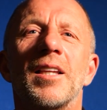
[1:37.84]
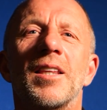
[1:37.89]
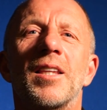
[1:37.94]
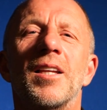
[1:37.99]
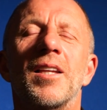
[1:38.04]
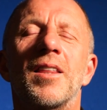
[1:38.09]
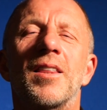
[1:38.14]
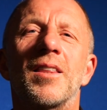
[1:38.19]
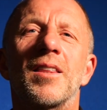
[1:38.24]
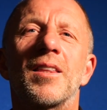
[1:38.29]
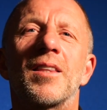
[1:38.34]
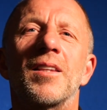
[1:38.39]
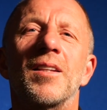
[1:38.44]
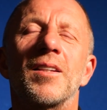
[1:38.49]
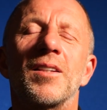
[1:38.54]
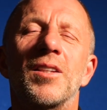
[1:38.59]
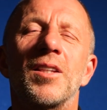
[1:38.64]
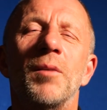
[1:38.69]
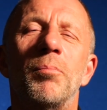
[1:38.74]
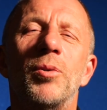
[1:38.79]

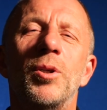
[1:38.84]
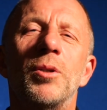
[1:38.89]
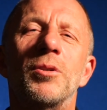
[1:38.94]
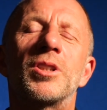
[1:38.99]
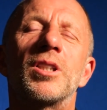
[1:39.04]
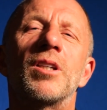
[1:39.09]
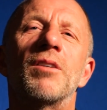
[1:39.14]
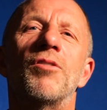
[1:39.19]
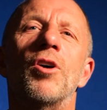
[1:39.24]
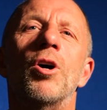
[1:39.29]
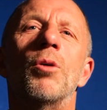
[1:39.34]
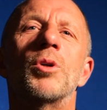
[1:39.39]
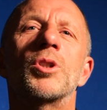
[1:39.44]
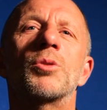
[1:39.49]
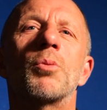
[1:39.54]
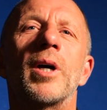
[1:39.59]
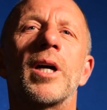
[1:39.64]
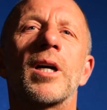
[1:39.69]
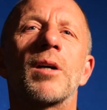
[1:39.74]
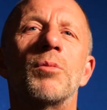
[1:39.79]
the beauty of always
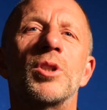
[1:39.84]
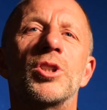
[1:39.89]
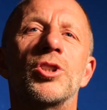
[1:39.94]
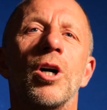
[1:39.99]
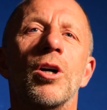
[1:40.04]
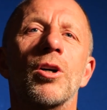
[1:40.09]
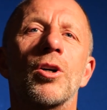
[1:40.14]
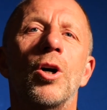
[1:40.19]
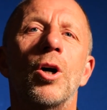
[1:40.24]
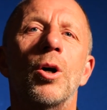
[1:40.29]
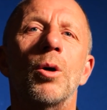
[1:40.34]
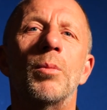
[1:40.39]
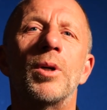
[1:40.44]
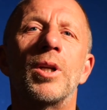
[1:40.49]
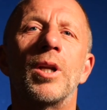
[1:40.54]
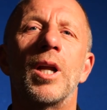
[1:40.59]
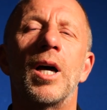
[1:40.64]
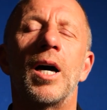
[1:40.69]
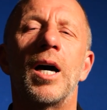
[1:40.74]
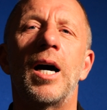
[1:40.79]
working with John
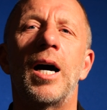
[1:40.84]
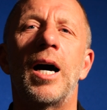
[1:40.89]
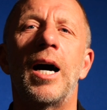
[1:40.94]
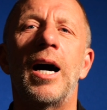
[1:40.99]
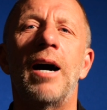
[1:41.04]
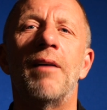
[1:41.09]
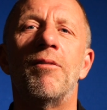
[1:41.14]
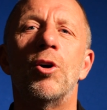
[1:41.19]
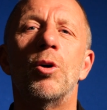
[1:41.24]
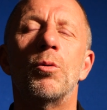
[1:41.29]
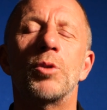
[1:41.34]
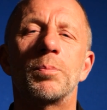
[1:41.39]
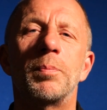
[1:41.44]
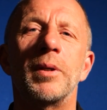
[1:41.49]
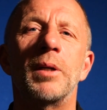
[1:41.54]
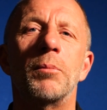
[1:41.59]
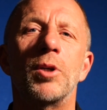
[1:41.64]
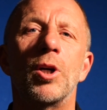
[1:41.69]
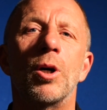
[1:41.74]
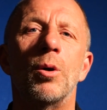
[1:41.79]
Coleman, I've always
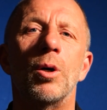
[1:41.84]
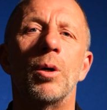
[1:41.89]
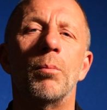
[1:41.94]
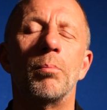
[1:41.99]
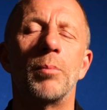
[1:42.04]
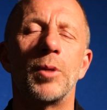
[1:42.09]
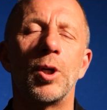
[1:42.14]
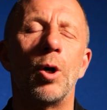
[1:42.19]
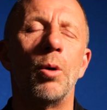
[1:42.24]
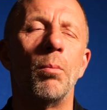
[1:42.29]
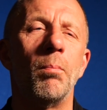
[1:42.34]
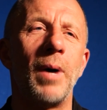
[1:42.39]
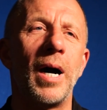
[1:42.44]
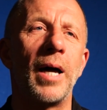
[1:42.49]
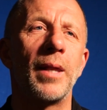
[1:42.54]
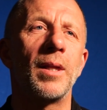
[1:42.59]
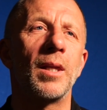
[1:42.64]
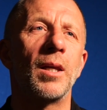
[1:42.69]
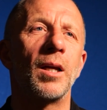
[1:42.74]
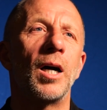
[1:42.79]
been my own
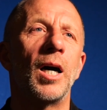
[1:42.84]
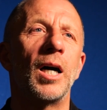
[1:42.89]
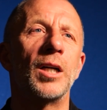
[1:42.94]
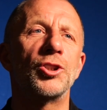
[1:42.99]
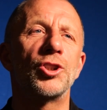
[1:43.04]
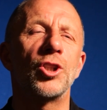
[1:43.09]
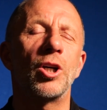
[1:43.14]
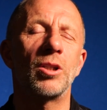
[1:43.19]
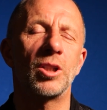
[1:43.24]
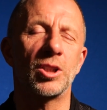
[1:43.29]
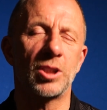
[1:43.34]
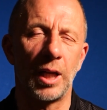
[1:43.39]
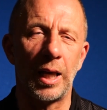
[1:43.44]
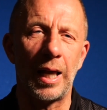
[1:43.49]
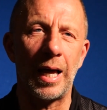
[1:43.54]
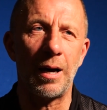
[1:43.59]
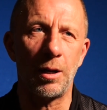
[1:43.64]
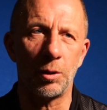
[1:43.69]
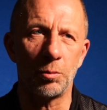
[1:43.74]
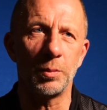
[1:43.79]
man, and John has
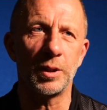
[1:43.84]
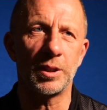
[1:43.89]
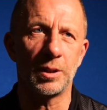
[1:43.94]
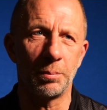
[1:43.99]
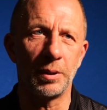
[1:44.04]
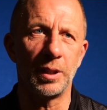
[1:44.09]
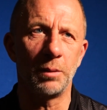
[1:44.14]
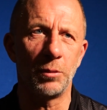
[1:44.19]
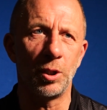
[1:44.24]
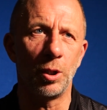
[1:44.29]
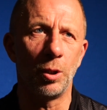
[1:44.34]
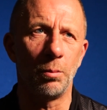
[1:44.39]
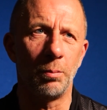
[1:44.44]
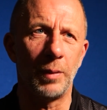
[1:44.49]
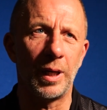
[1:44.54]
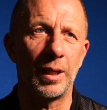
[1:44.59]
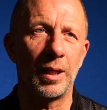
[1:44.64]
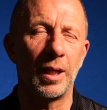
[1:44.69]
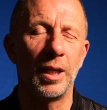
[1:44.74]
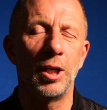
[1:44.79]
allowed me to be my own
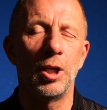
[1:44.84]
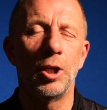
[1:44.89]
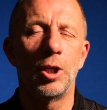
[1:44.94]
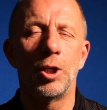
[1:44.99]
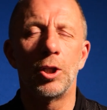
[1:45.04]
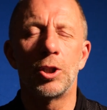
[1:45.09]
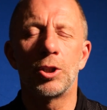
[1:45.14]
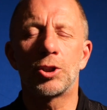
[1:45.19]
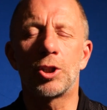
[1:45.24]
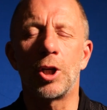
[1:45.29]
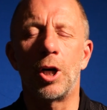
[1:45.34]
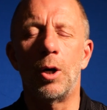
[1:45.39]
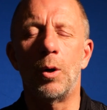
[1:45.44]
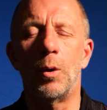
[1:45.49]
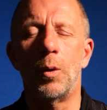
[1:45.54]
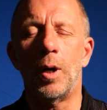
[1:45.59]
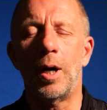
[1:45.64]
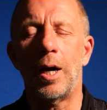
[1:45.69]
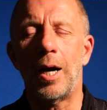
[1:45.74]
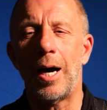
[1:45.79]
man.
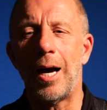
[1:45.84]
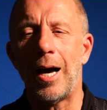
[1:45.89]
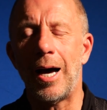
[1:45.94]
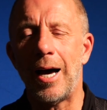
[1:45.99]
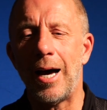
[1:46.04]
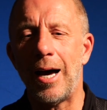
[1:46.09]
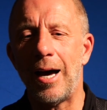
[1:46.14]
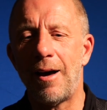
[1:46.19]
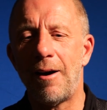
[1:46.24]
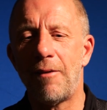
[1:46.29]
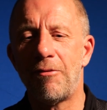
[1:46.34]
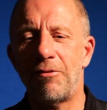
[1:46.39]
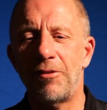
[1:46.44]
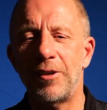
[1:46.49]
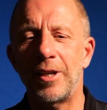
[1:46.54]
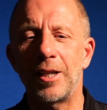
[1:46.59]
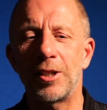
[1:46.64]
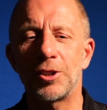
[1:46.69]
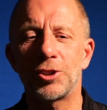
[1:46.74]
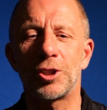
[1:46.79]
So I
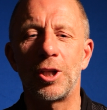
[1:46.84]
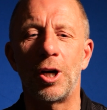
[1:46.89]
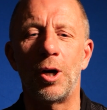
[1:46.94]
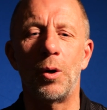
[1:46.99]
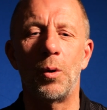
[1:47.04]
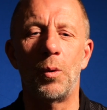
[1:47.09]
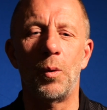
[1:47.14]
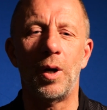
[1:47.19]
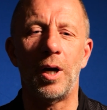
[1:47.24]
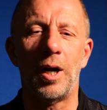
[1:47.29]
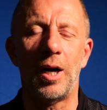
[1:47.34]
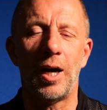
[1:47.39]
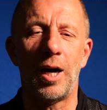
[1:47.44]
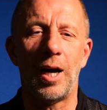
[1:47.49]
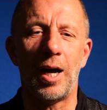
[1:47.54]
feel as though